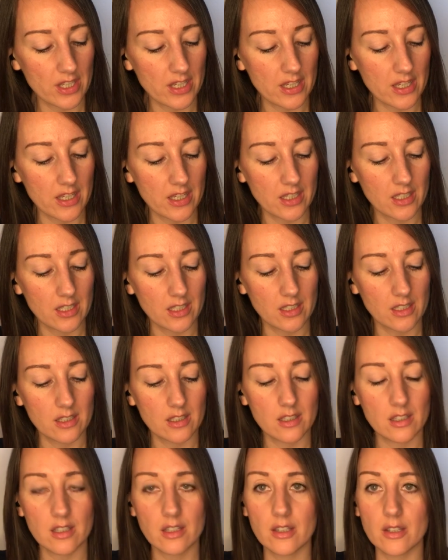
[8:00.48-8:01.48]
I
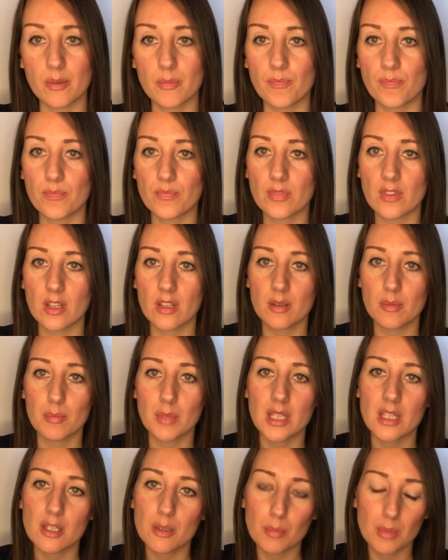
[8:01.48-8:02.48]

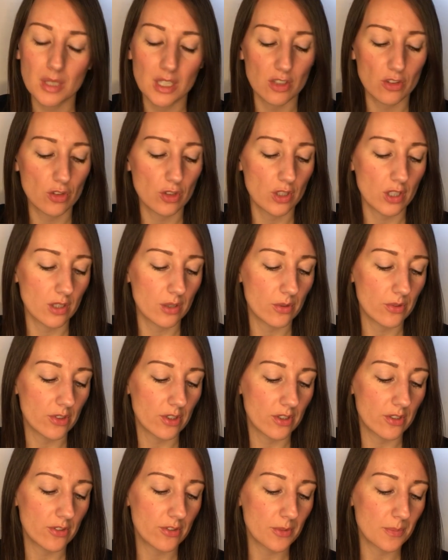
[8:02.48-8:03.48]
make miniature
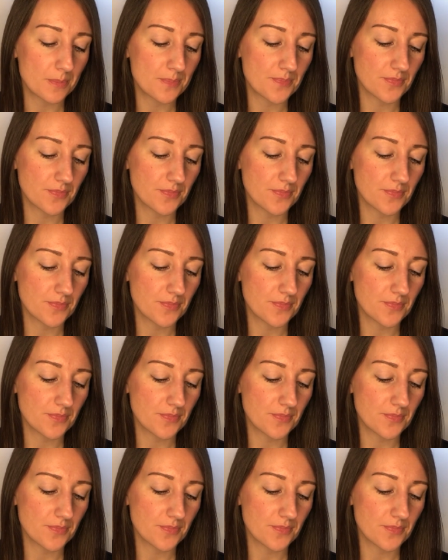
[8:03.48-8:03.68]
houses.